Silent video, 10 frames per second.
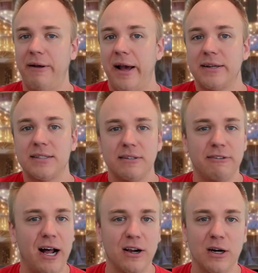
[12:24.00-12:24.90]
X
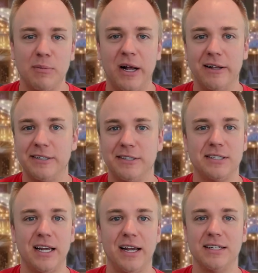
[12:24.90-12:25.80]
dollar amount, let's
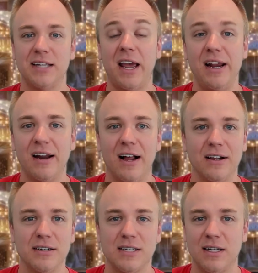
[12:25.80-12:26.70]
just say it's
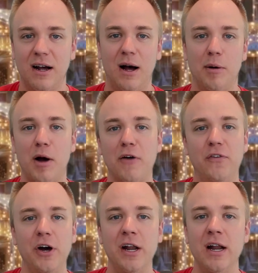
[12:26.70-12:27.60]
$8 a
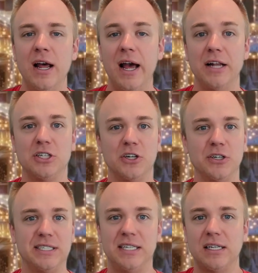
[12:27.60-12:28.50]
foot, and you're
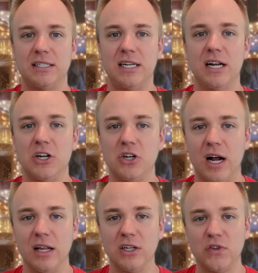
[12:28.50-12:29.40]
at
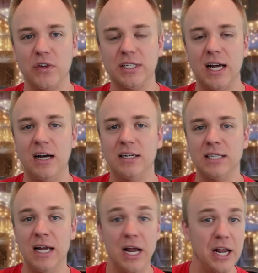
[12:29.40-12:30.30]
$1,600 for this
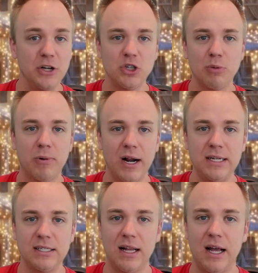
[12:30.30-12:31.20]
house. Here's your
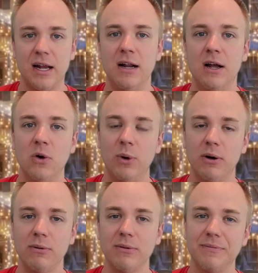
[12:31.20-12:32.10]
price, client.
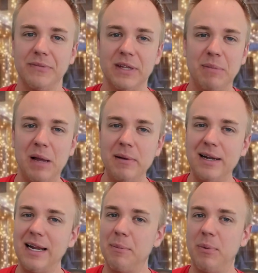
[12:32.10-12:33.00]
Well, maybe
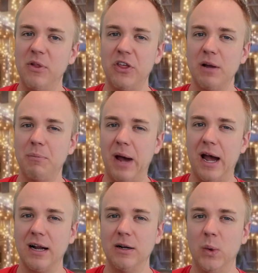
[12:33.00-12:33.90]
you need to think
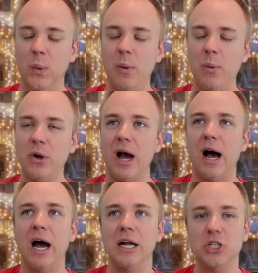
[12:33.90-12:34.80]
back. What would
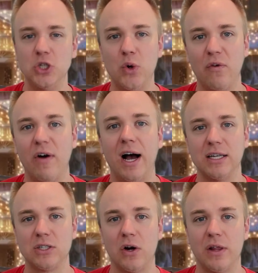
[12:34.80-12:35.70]
I do if I
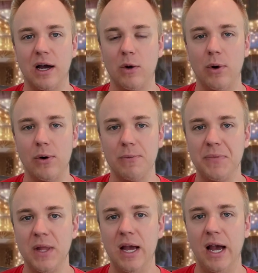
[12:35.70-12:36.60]
saw that quote?
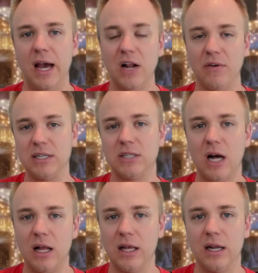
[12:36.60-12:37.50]
And if I
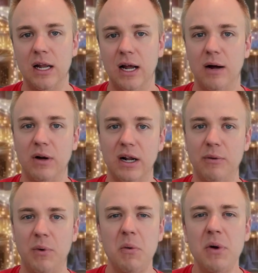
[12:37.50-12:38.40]
saw it,
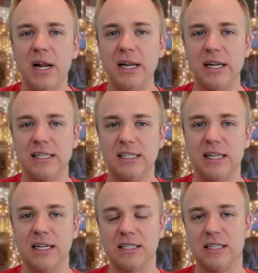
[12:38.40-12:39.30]
what would I need to see
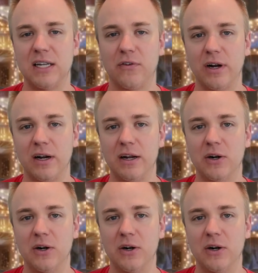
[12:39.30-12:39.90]
that's different?